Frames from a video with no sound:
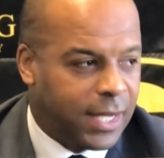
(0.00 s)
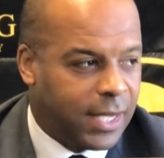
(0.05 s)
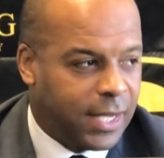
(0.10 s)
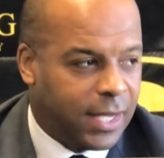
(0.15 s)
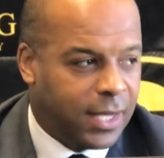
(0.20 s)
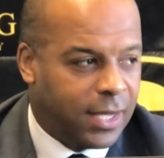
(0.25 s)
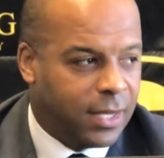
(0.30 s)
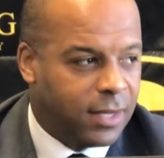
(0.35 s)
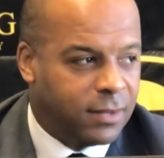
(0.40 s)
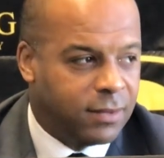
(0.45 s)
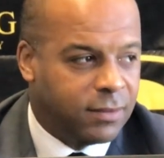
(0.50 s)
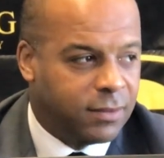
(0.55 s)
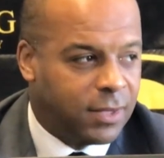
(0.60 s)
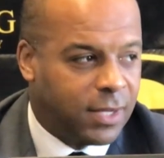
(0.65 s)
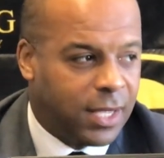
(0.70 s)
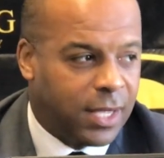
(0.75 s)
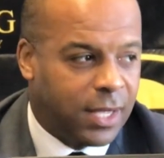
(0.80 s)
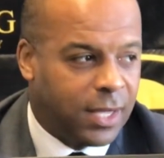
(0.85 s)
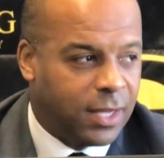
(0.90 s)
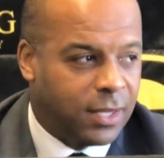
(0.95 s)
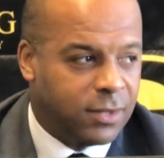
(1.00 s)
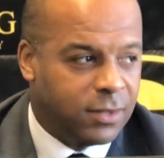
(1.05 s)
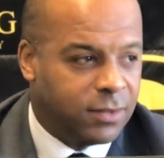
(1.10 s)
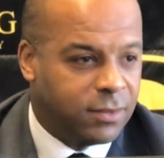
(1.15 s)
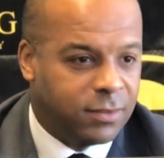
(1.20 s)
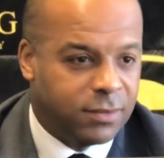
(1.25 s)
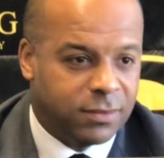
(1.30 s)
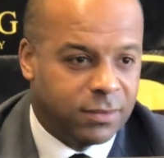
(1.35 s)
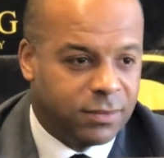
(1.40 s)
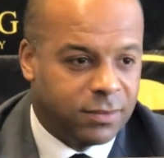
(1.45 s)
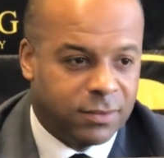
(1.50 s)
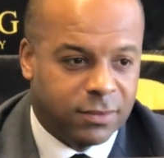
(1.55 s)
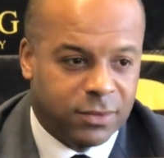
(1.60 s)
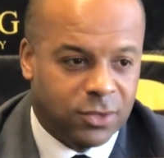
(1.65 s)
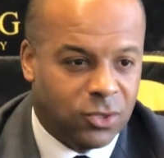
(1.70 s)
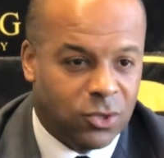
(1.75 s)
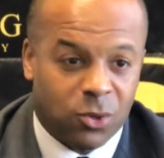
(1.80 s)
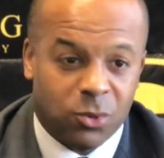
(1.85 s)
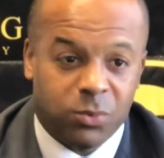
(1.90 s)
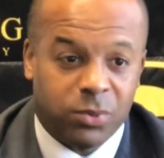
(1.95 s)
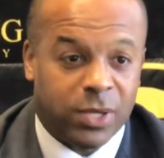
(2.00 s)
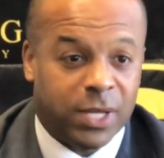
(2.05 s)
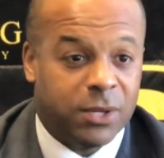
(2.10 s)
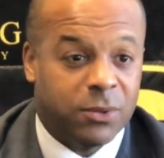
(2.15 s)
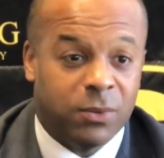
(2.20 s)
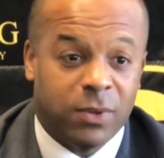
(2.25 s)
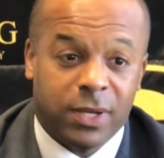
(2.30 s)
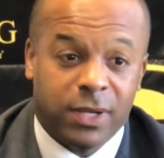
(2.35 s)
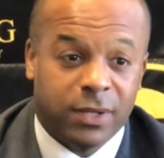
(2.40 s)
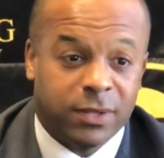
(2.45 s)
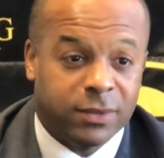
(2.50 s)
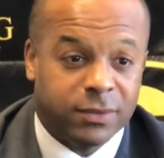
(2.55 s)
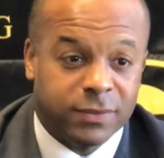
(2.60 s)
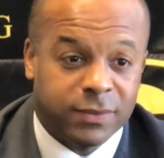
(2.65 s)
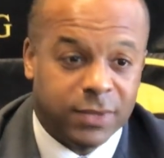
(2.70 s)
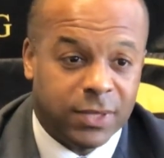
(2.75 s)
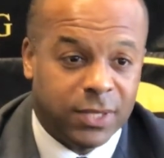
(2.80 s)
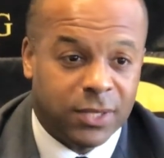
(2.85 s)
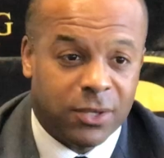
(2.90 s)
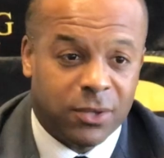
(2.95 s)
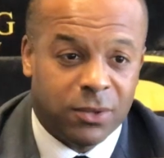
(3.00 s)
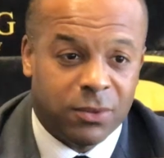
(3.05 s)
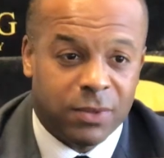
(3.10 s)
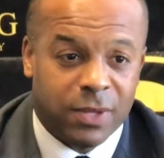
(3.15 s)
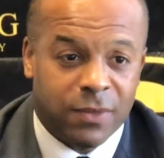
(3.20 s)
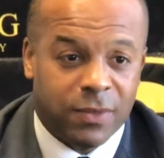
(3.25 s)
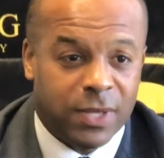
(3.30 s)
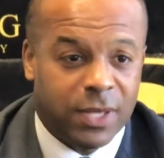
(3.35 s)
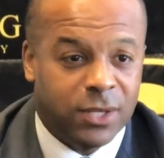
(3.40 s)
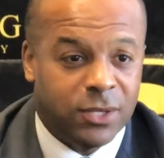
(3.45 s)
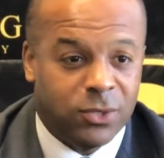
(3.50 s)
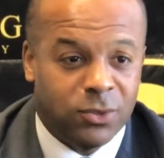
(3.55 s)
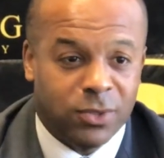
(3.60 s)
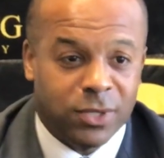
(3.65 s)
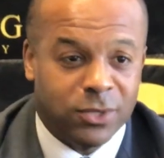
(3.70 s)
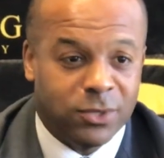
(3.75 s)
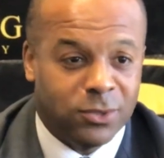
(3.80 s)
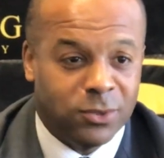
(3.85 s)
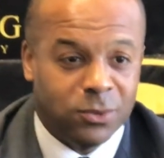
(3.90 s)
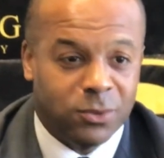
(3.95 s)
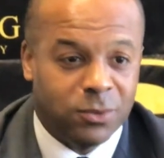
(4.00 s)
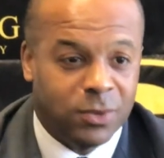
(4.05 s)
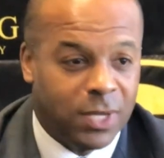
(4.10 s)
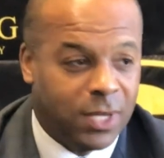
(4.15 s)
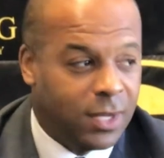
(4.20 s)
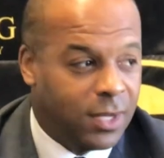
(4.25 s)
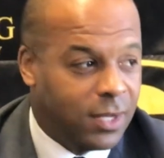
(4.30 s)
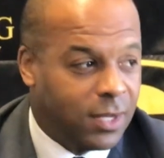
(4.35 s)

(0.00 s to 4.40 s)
and you don't play well, you know, and then you can do